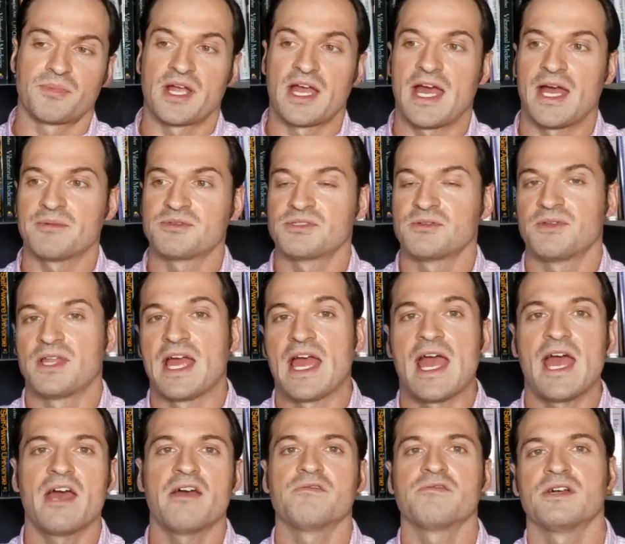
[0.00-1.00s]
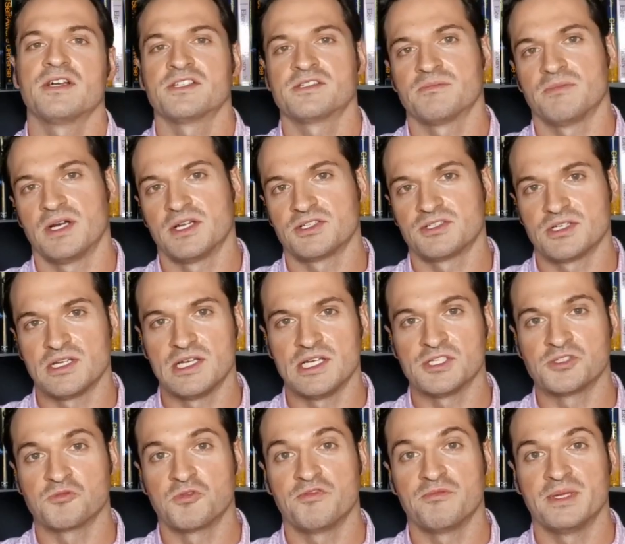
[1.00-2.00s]
who perhaps don't have as much
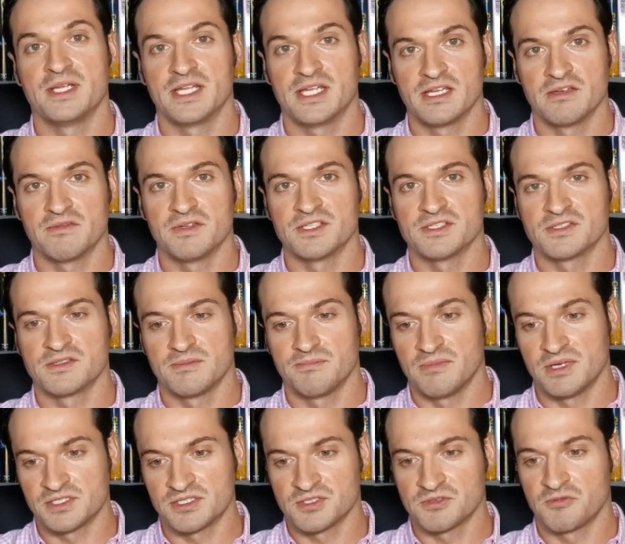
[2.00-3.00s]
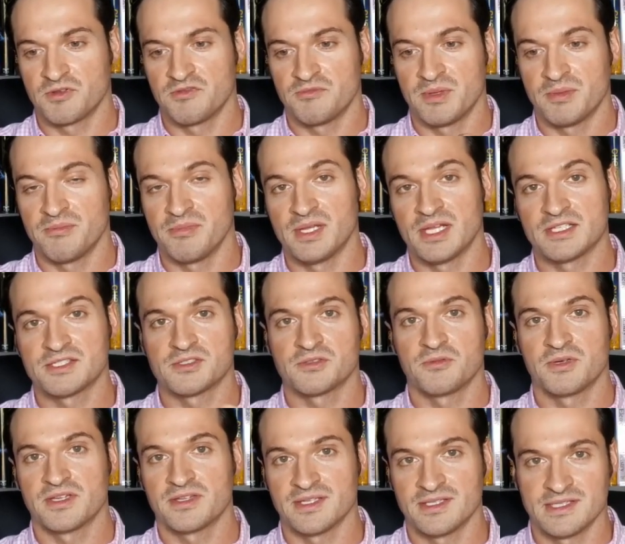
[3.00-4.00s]
as we've been given, as much as we've been
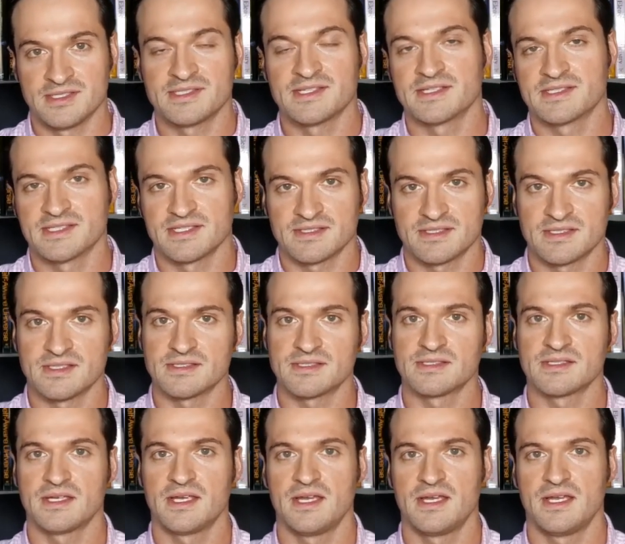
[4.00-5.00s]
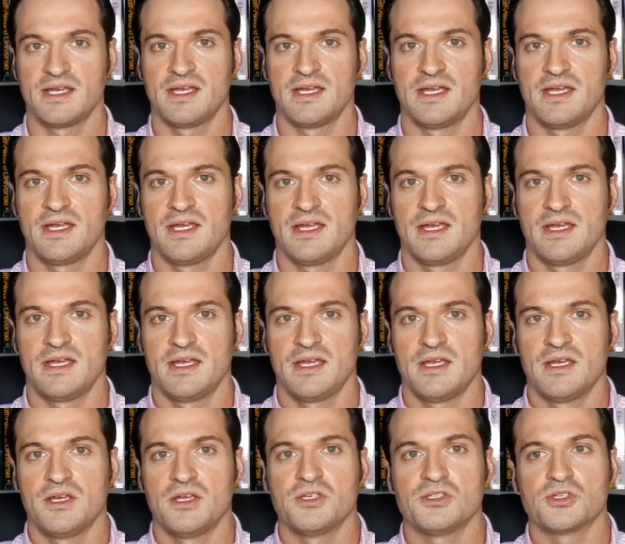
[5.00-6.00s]
blessed with in this existence?
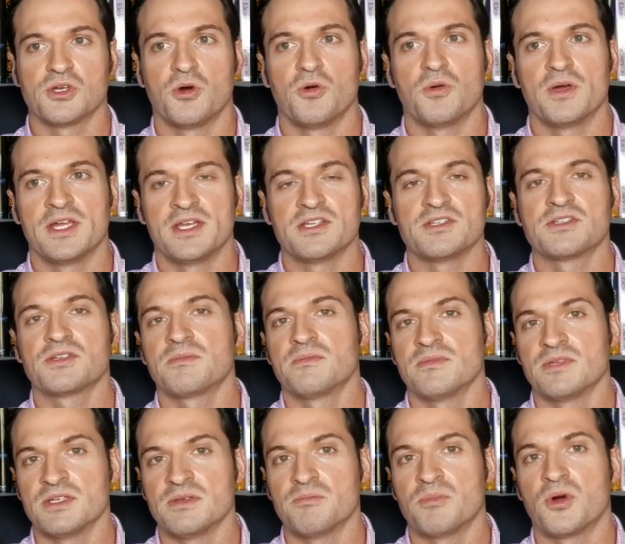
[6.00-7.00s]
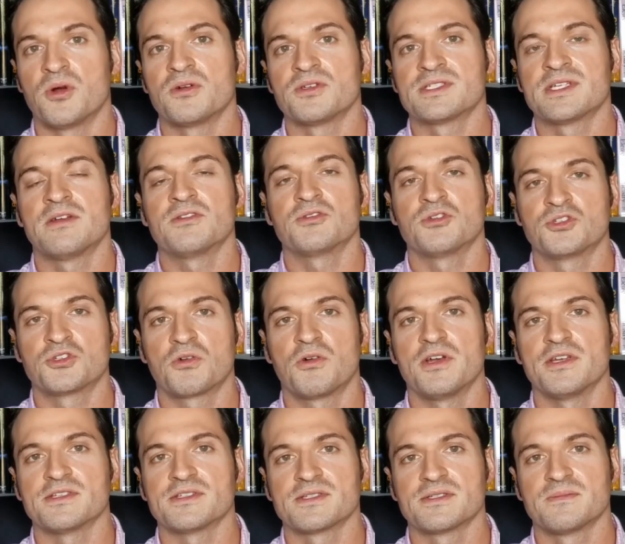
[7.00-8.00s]
So it boils down to
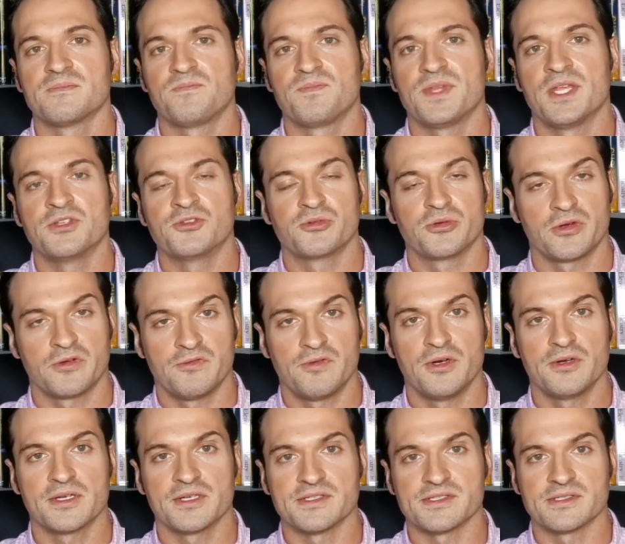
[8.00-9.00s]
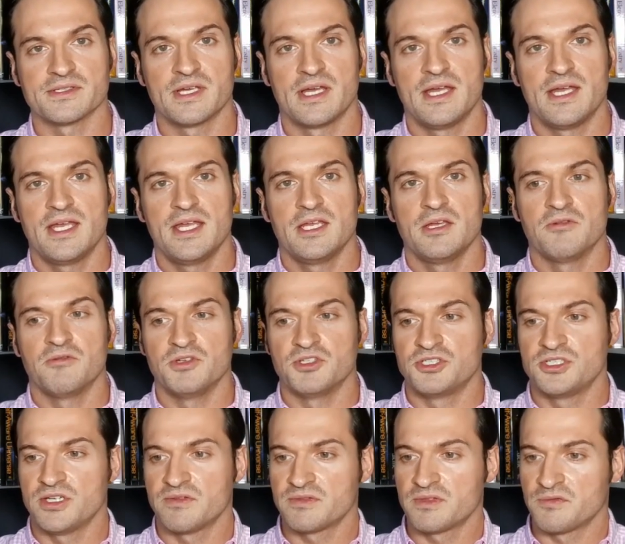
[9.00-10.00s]
choice and to our focus. We
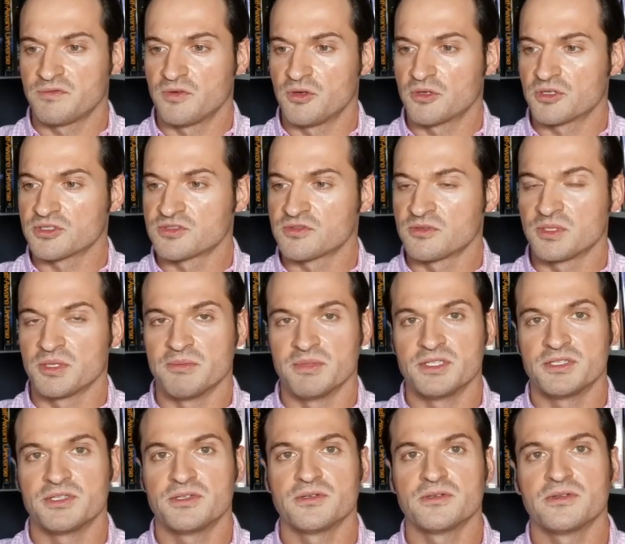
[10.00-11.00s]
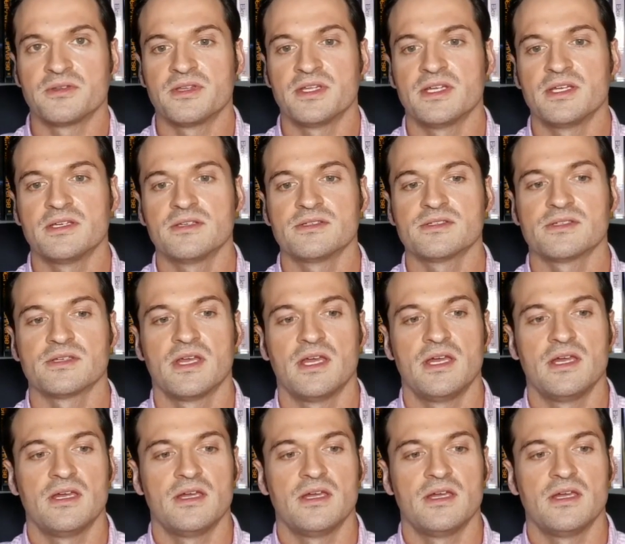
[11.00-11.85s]
shift the focus from the material things